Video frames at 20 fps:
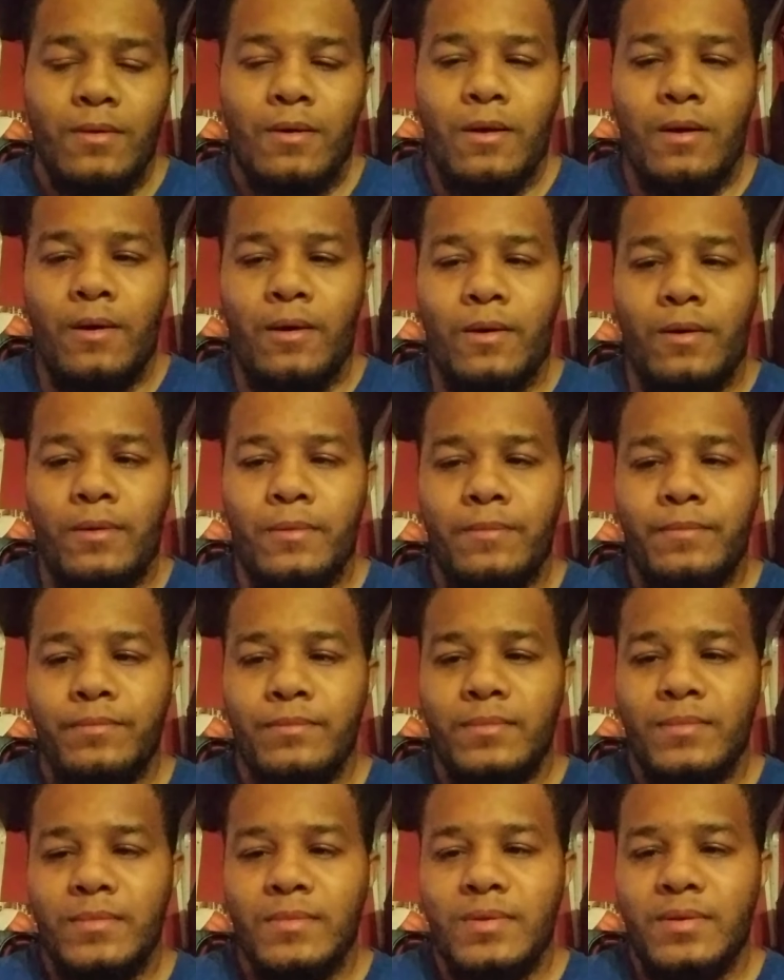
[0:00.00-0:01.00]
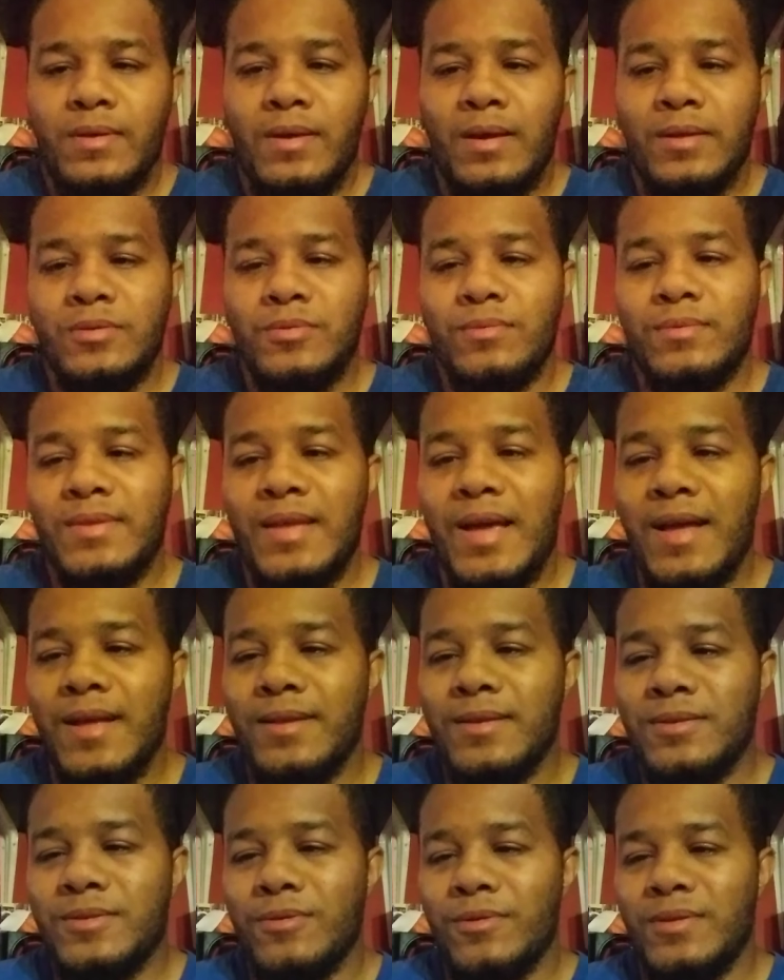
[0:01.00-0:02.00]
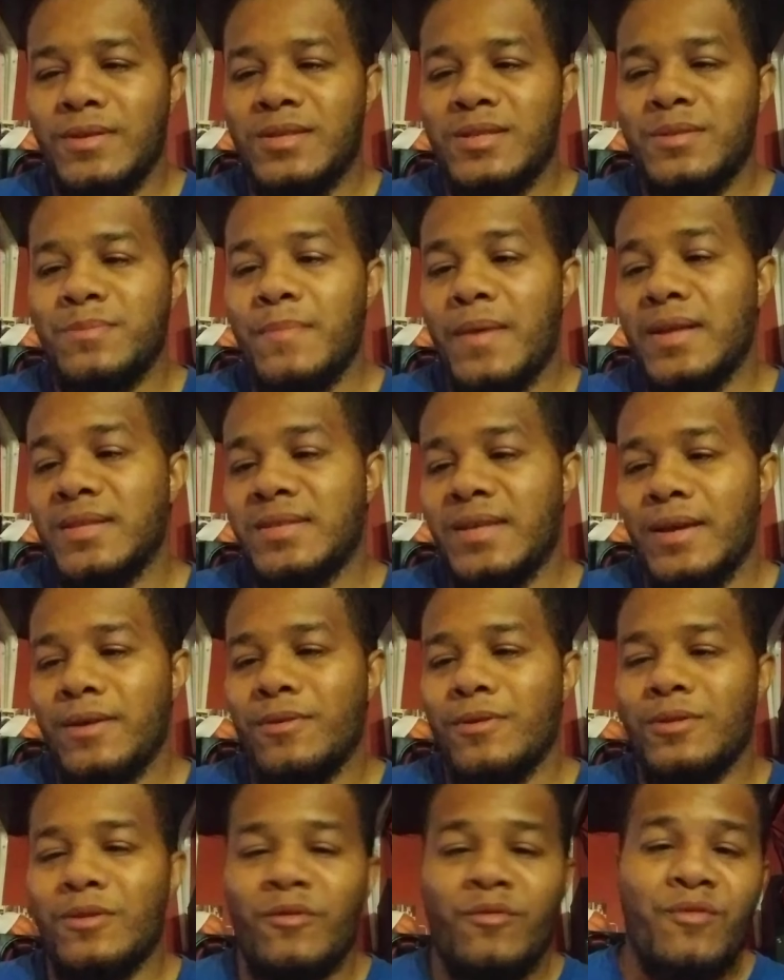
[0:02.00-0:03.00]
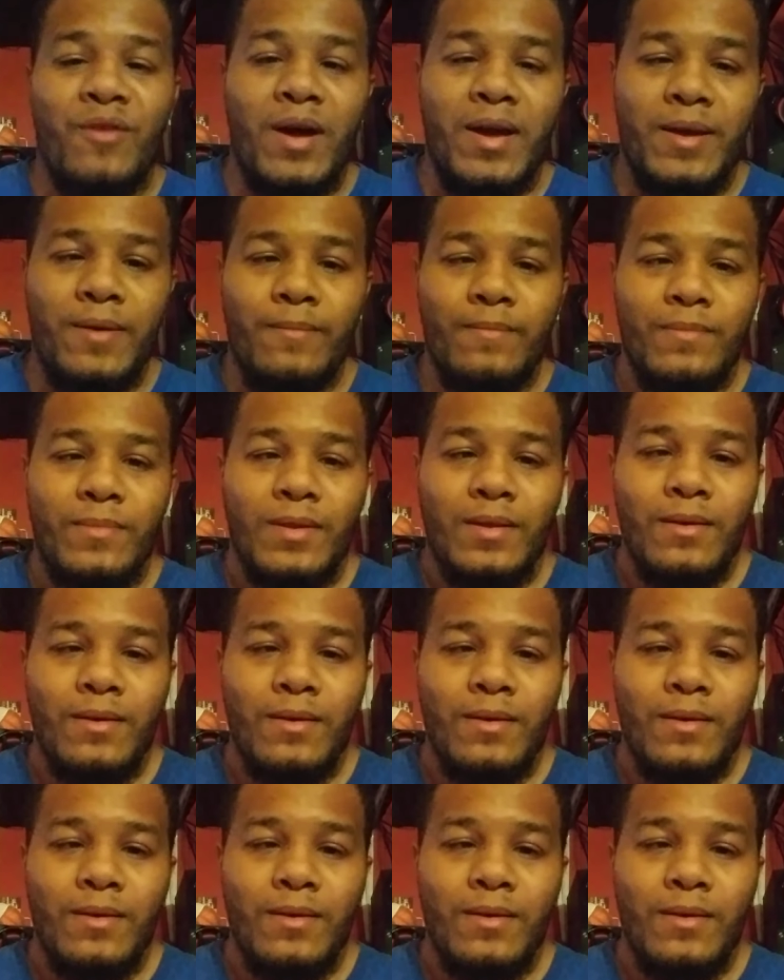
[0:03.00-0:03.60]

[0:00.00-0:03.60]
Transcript: So this is my take on the fight.